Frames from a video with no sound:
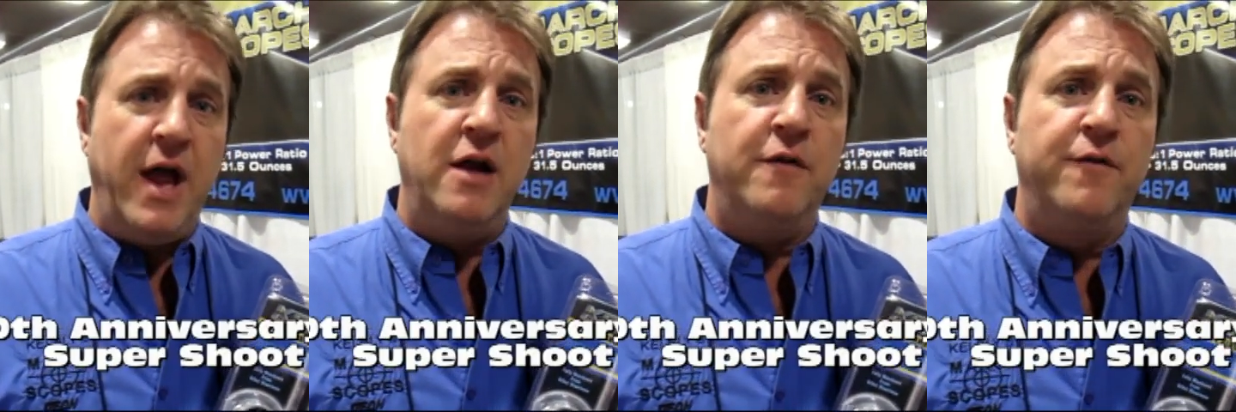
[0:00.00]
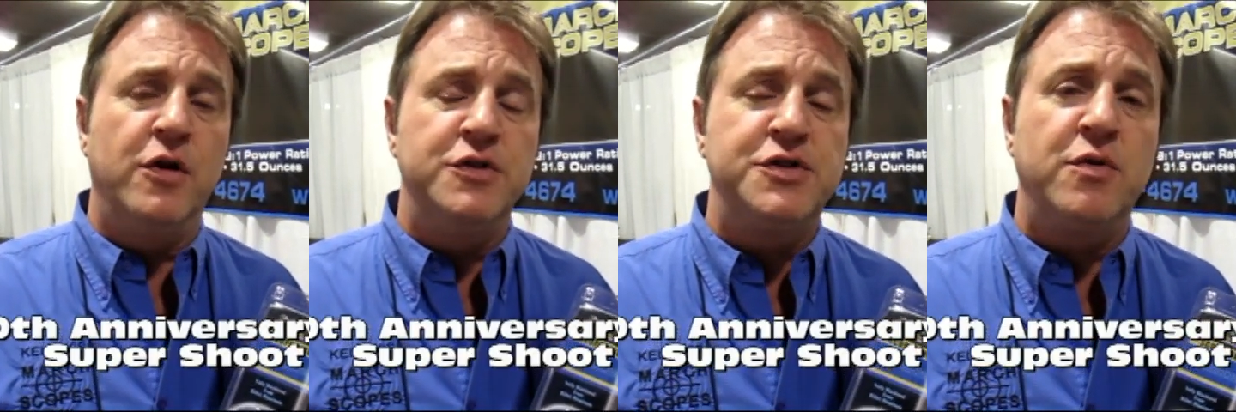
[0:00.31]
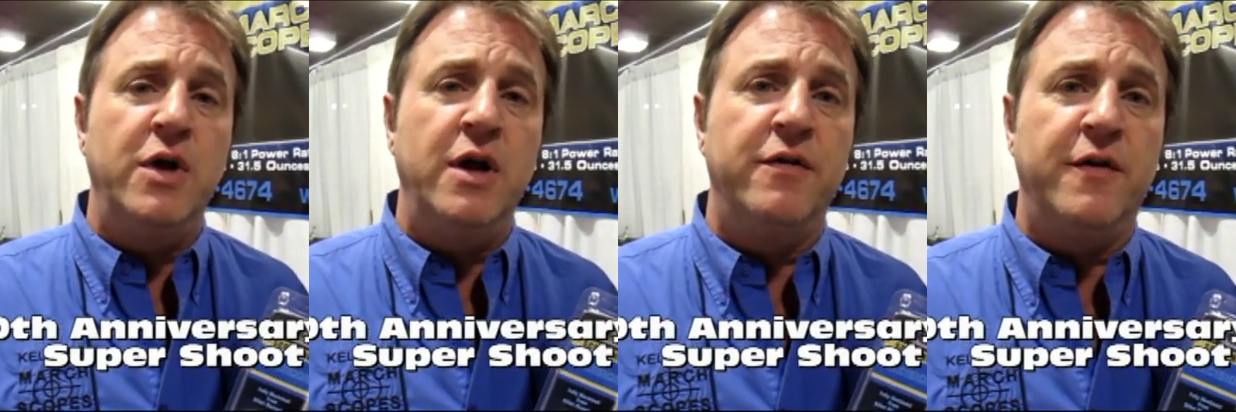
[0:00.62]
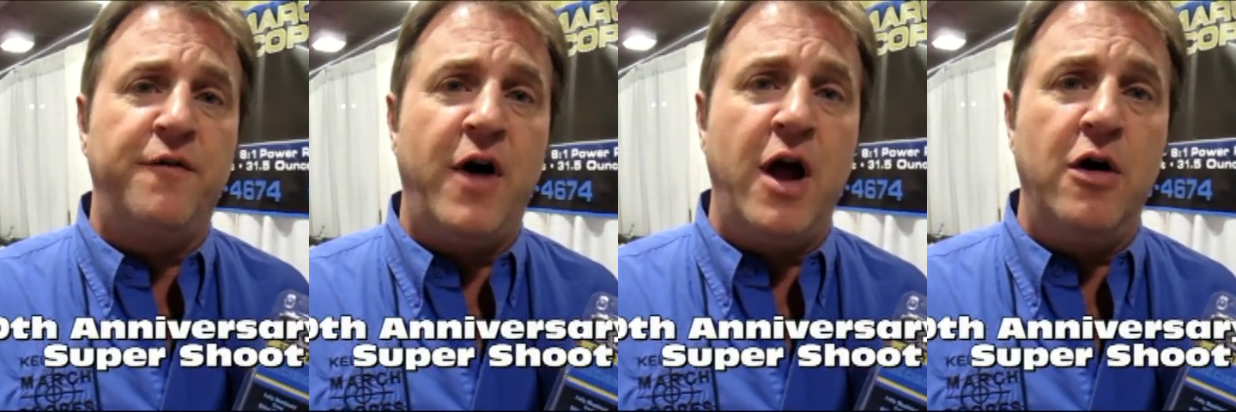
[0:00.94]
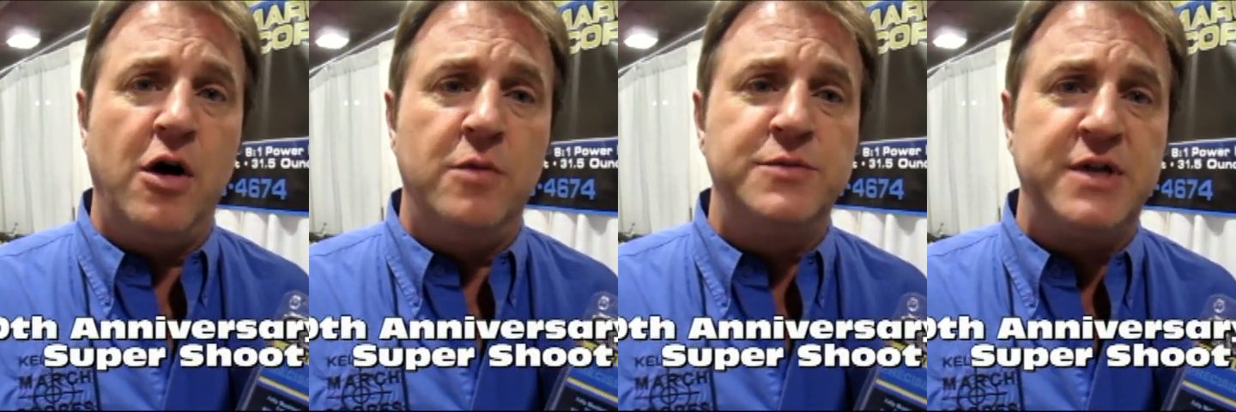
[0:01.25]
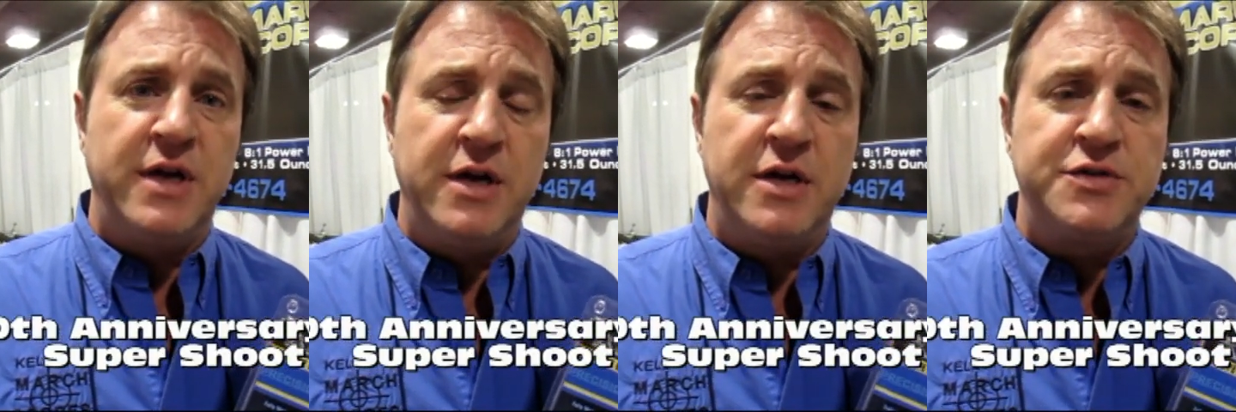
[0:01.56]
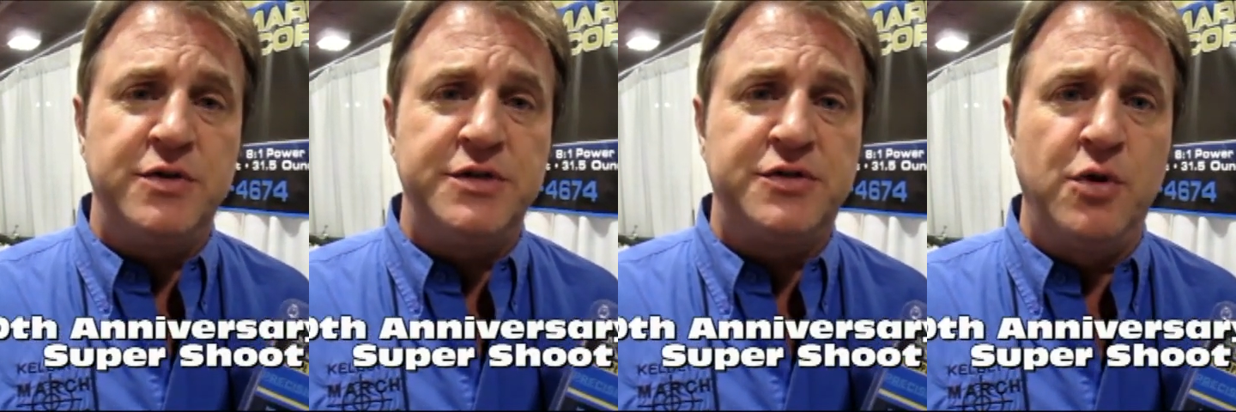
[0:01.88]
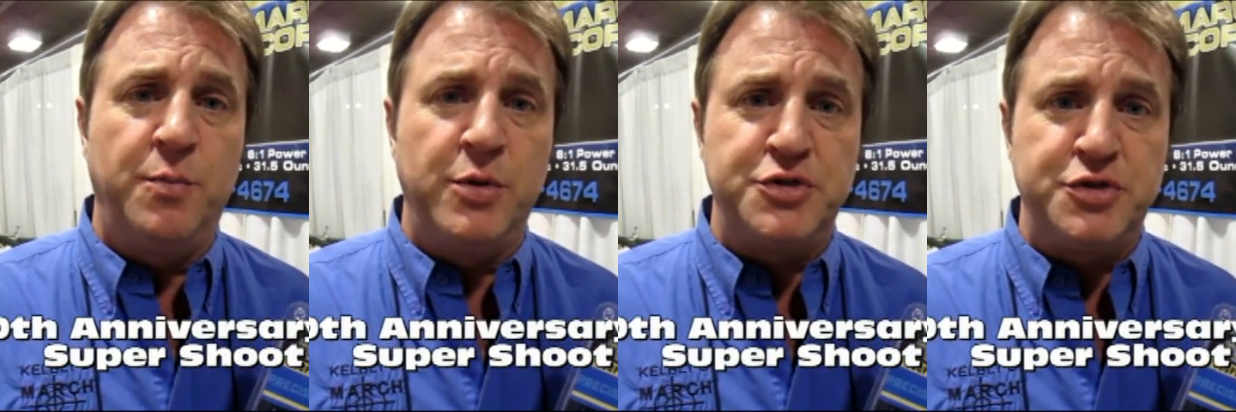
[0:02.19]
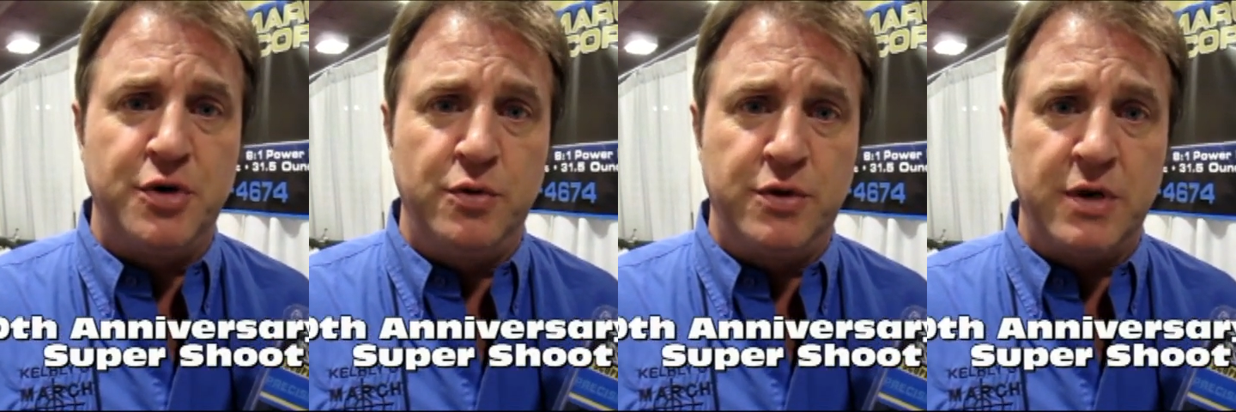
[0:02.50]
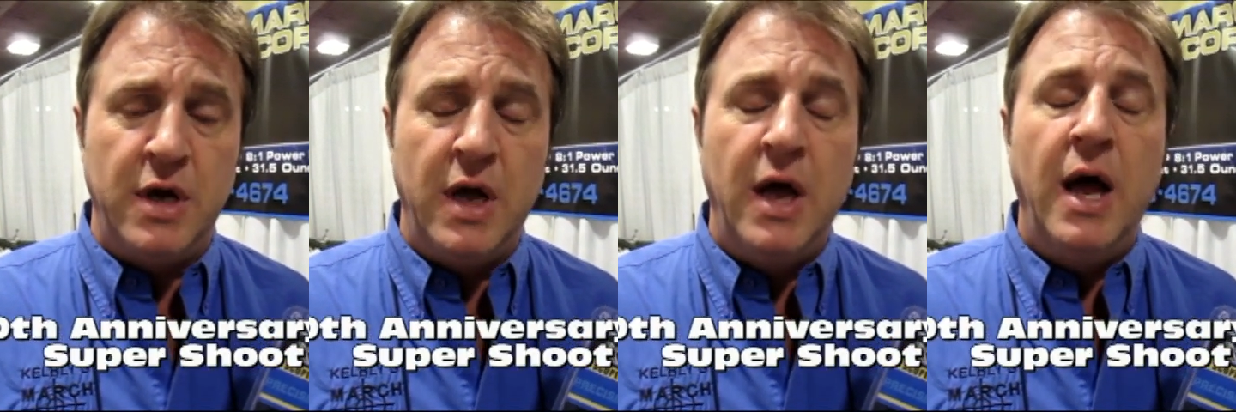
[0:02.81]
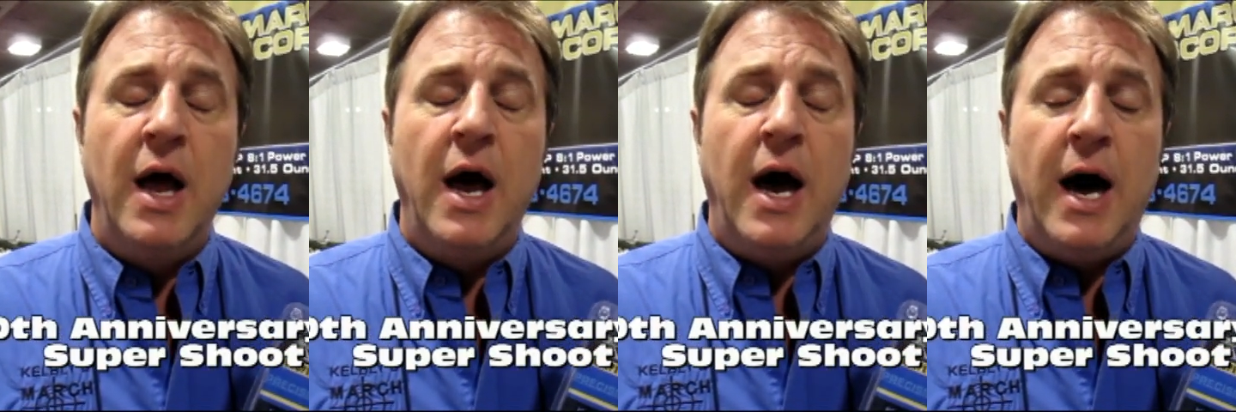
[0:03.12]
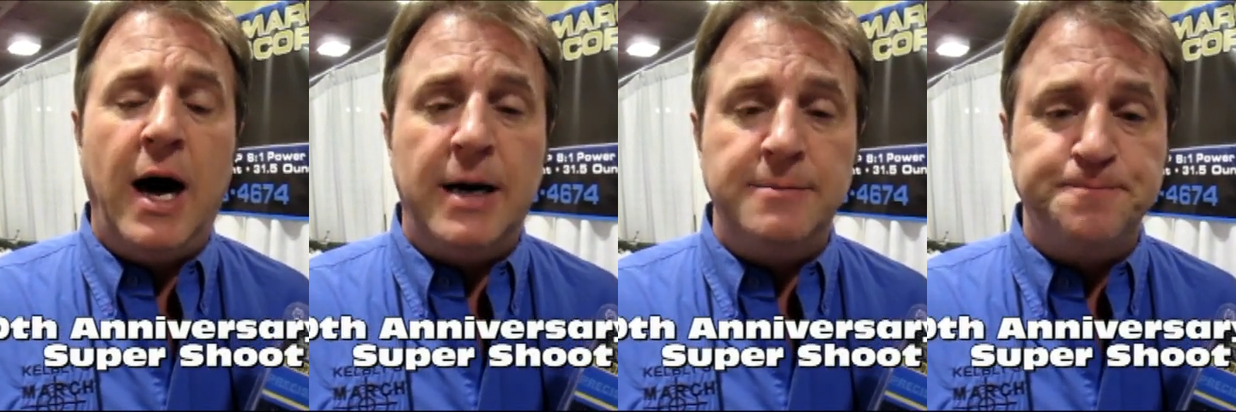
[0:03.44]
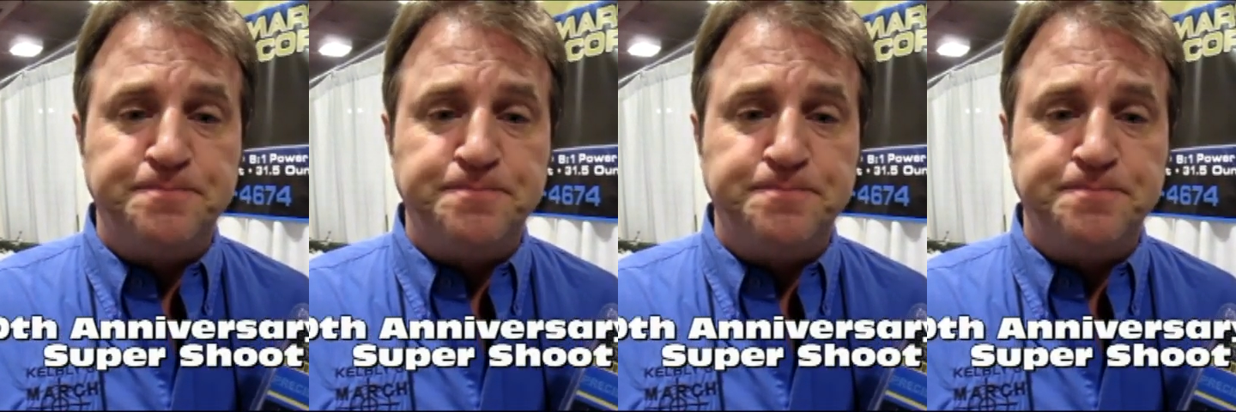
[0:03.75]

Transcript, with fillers: anniversary of the Firearms Industry Super Shoot. Uh,